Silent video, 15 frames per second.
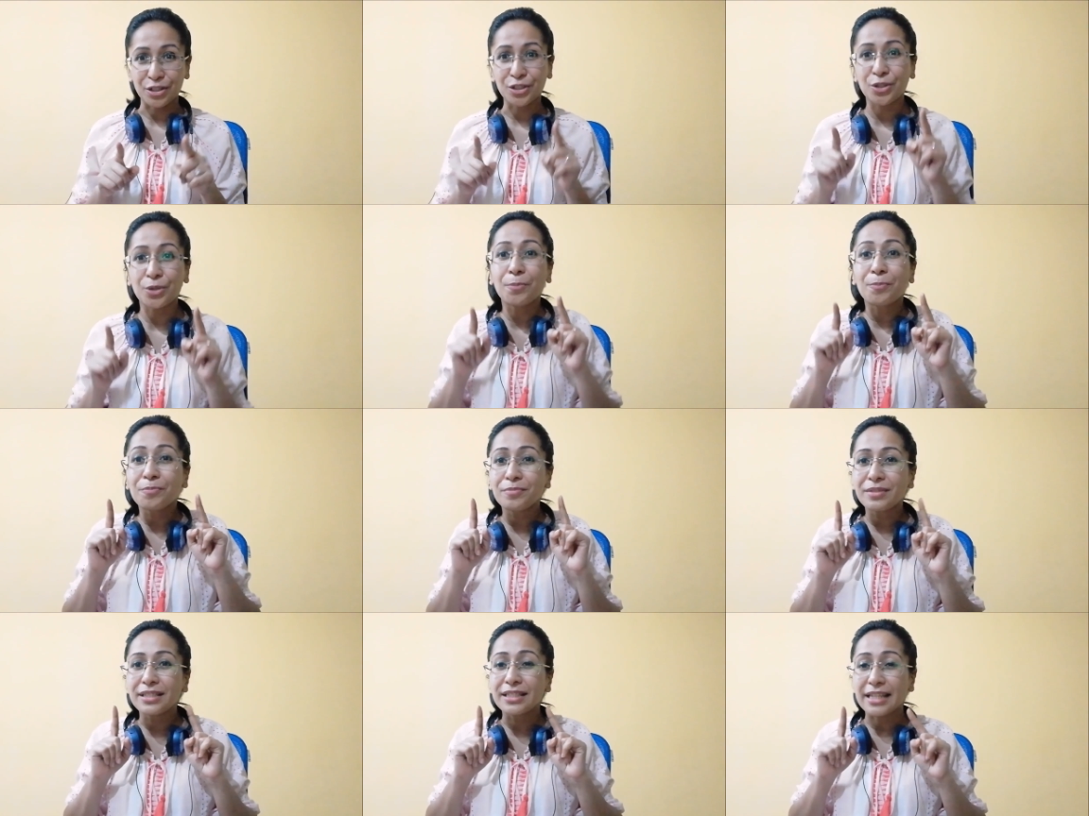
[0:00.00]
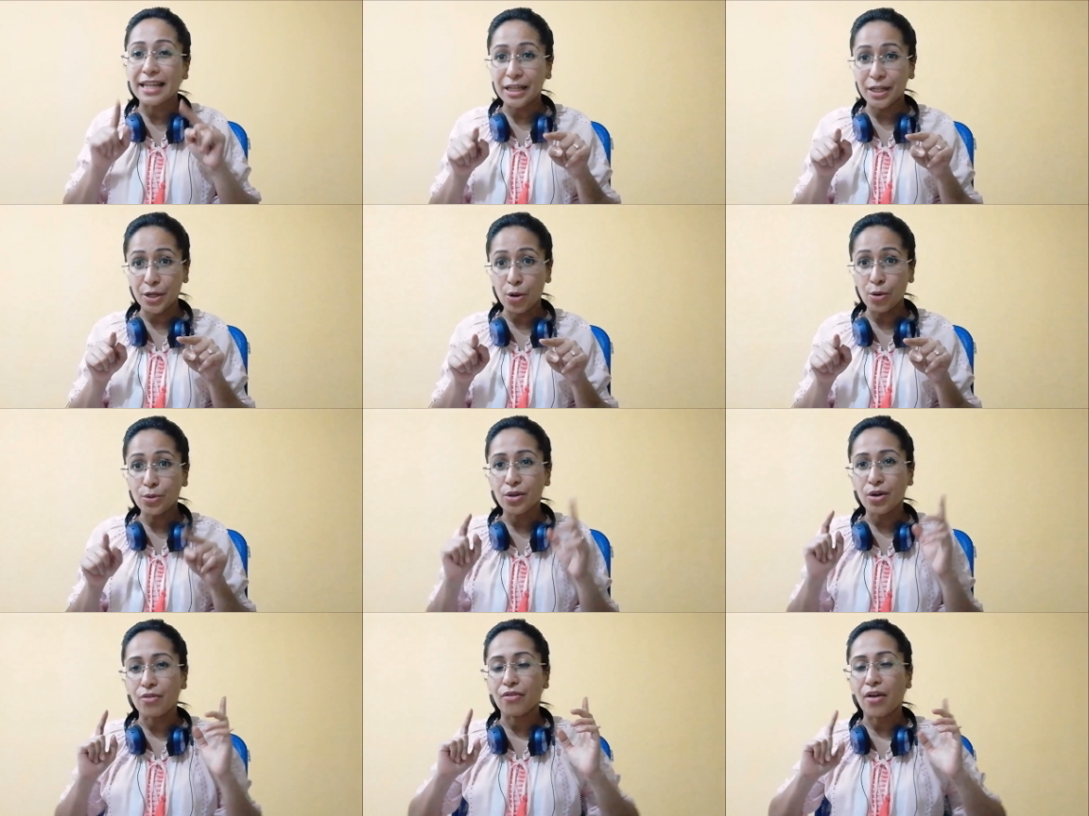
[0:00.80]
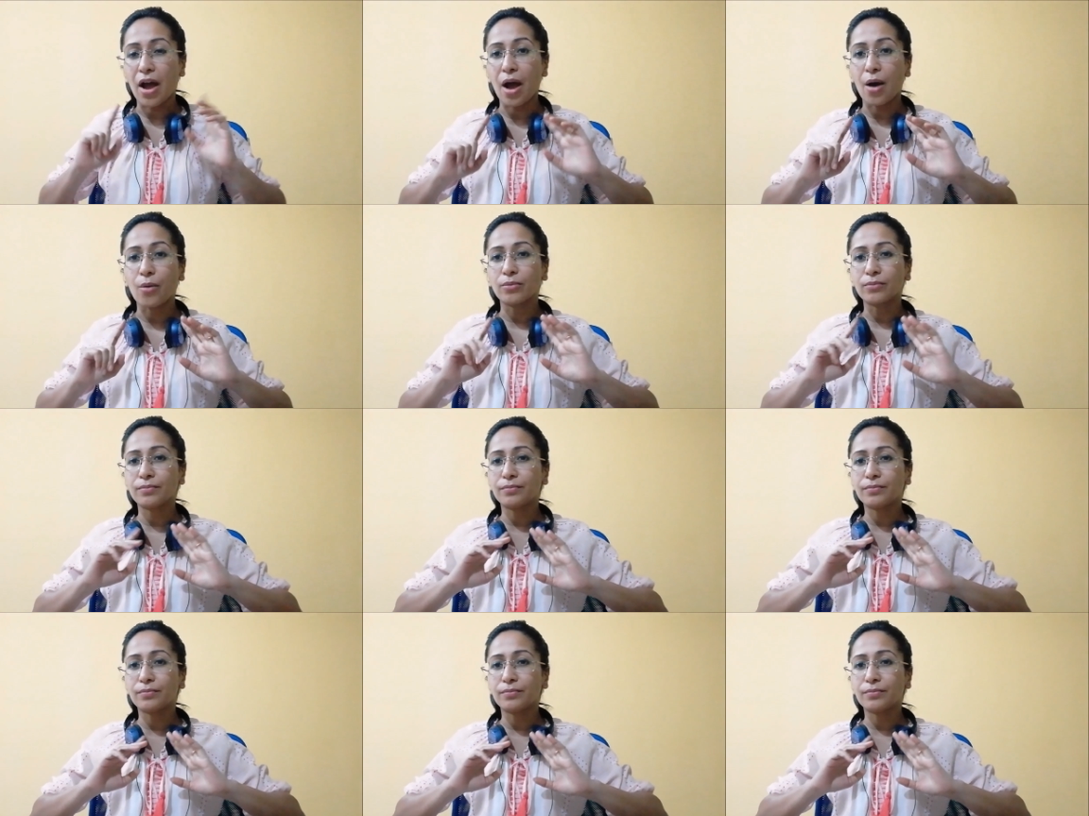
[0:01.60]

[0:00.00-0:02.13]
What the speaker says: So take note of how